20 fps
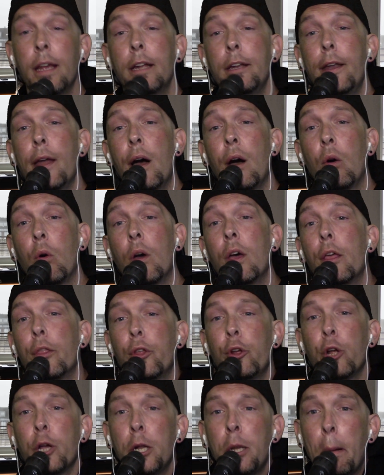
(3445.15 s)
No,
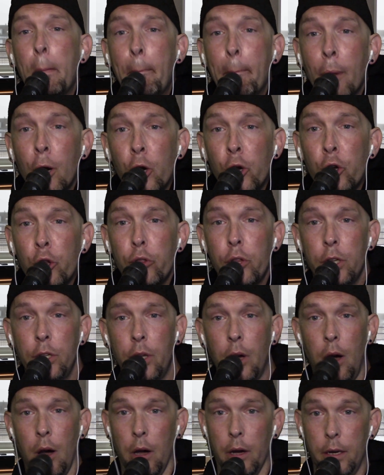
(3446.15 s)
they're going to murder the
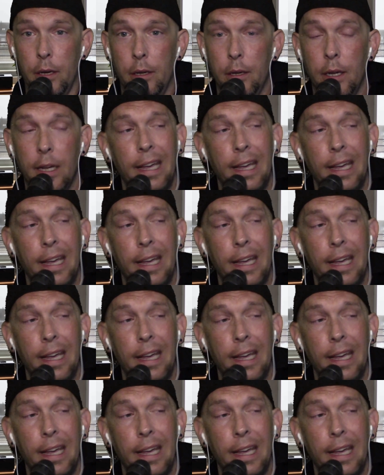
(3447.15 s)
dog.